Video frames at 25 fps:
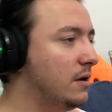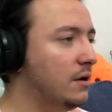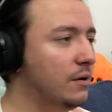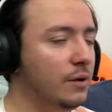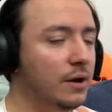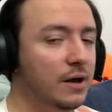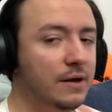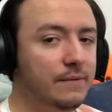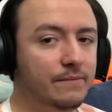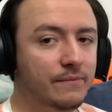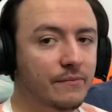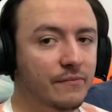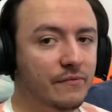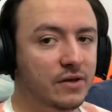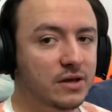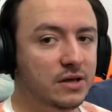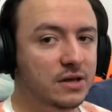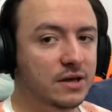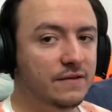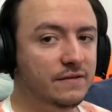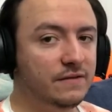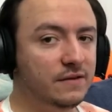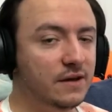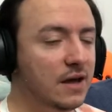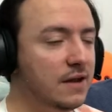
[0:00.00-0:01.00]
No, I
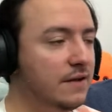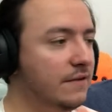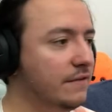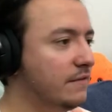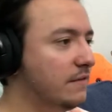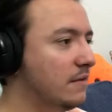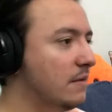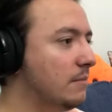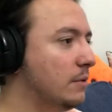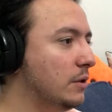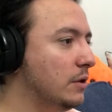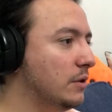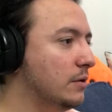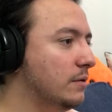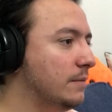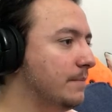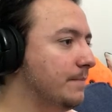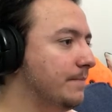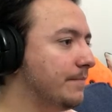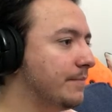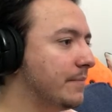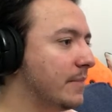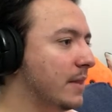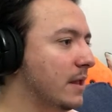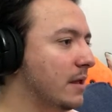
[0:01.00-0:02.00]
think it's kind of similar.
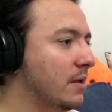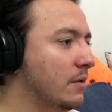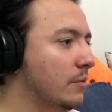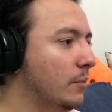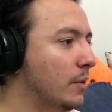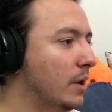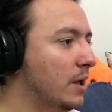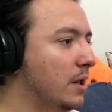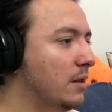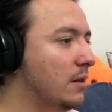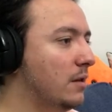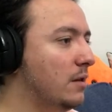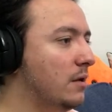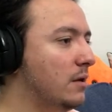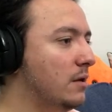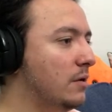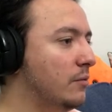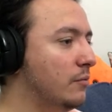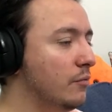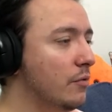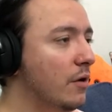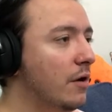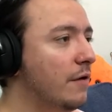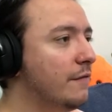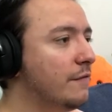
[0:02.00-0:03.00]
Well,
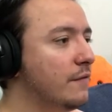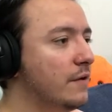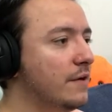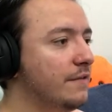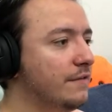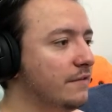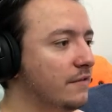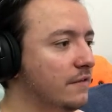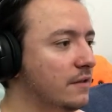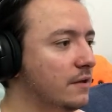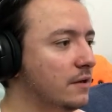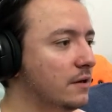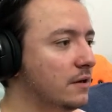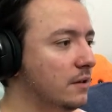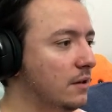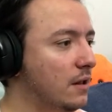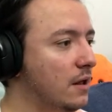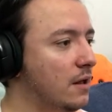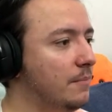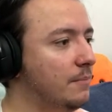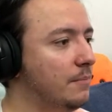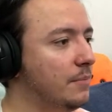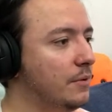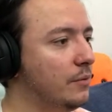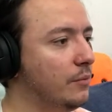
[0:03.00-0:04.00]
we're all friends in the
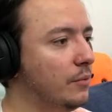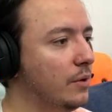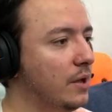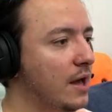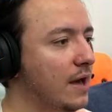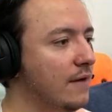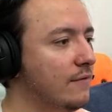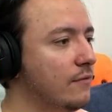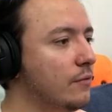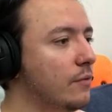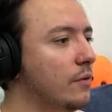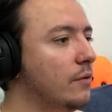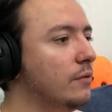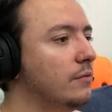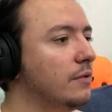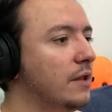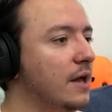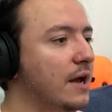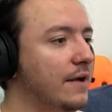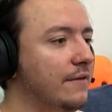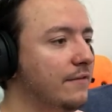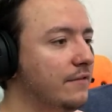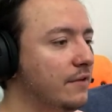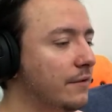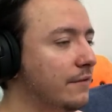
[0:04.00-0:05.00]
club, but we have our own
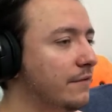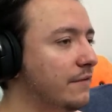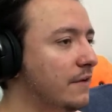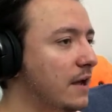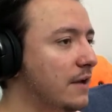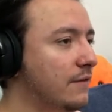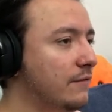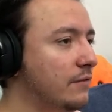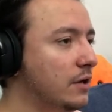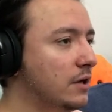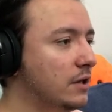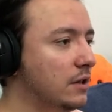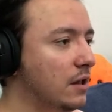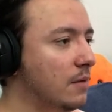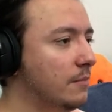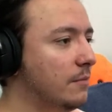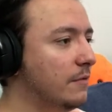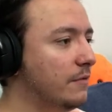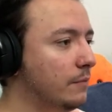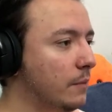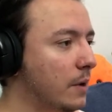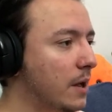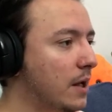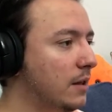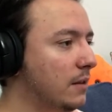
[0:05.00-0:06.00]
lives outside of the club
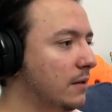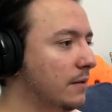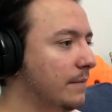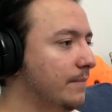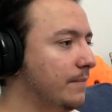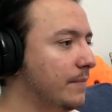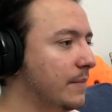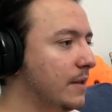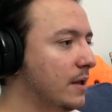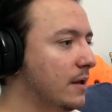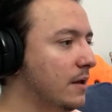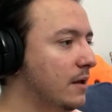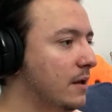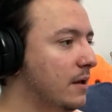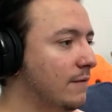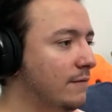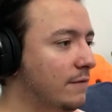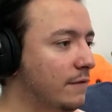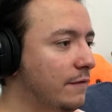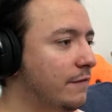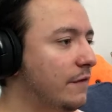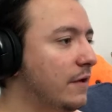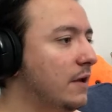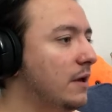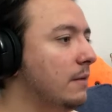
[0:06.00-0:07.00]
as well.
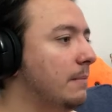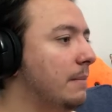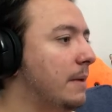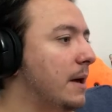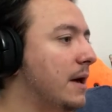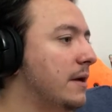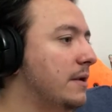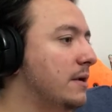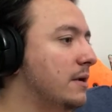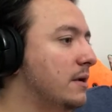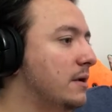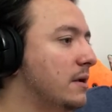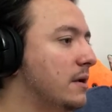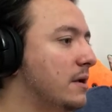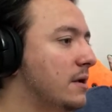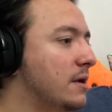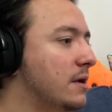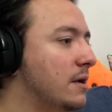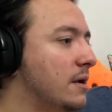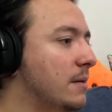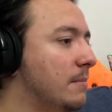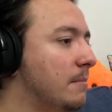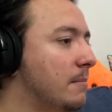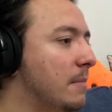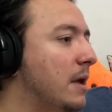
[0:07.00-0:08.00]
If you think about it,
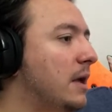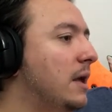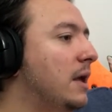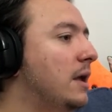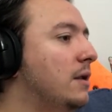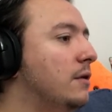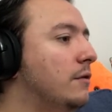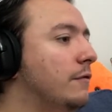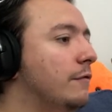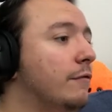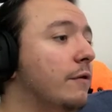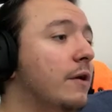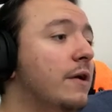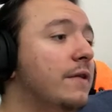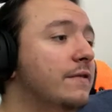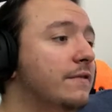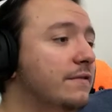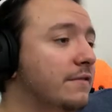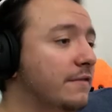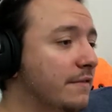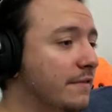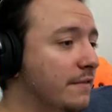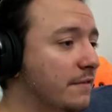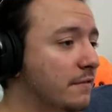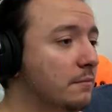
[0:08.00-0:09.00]
making new
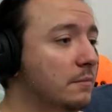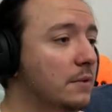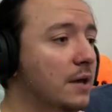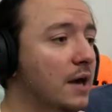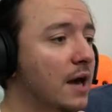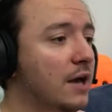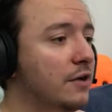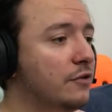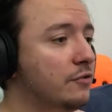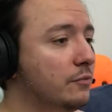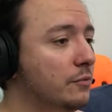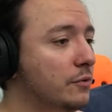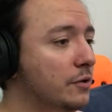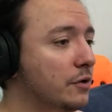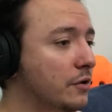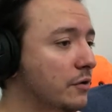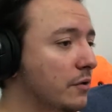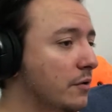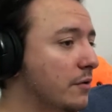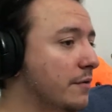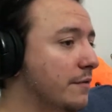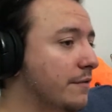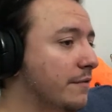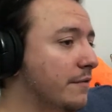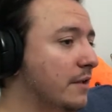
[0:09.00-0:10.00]
friends is some casual
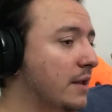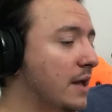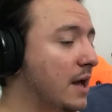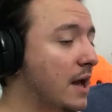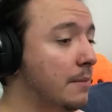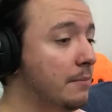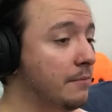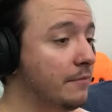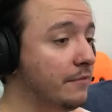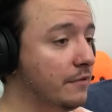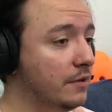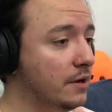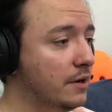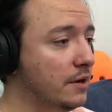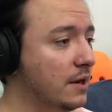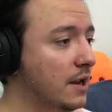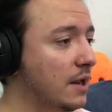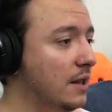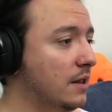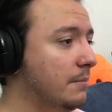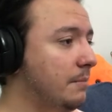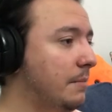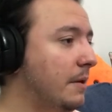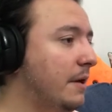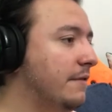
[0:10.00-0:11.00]
occurrence that happens on a
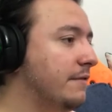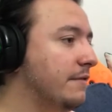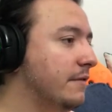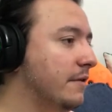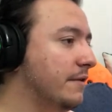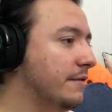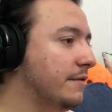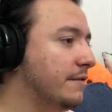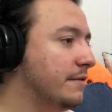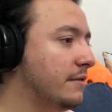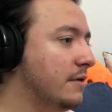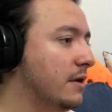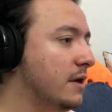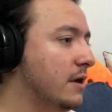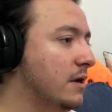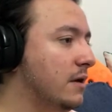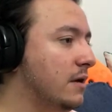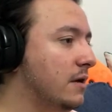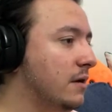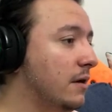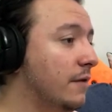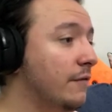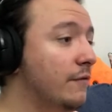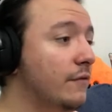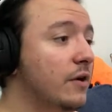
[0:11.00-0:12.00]
daily basis.
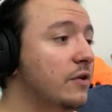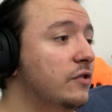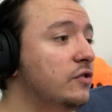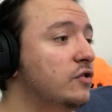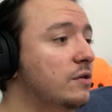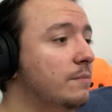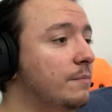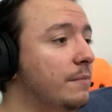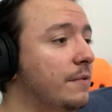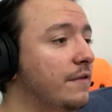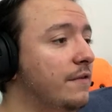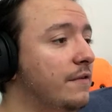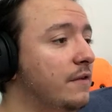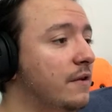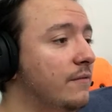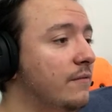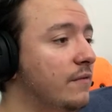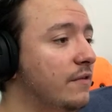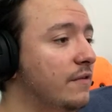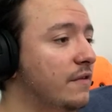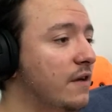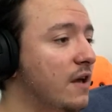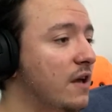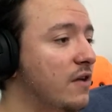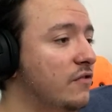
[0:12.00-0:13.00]
A friendship is an
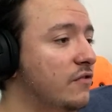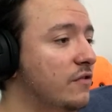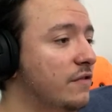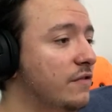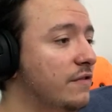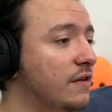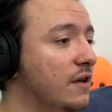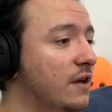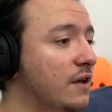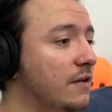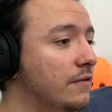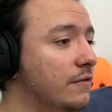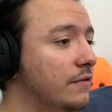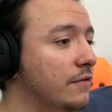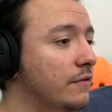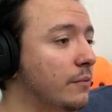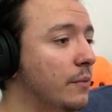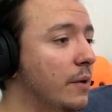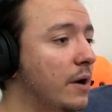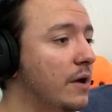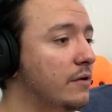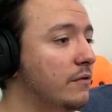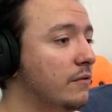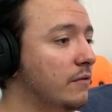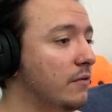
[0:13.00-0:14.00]
invitation to
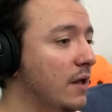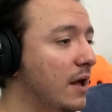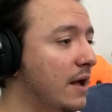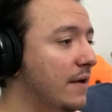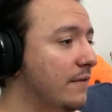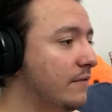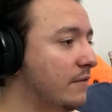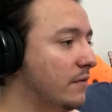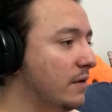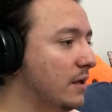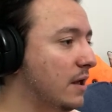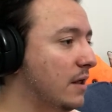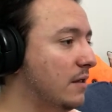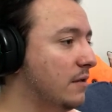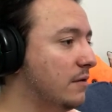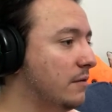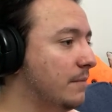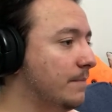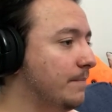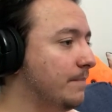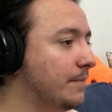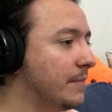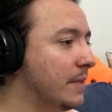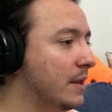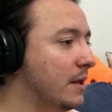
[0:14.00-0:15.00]
intertwine your lives
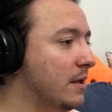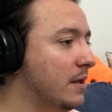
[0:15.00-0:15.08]
together.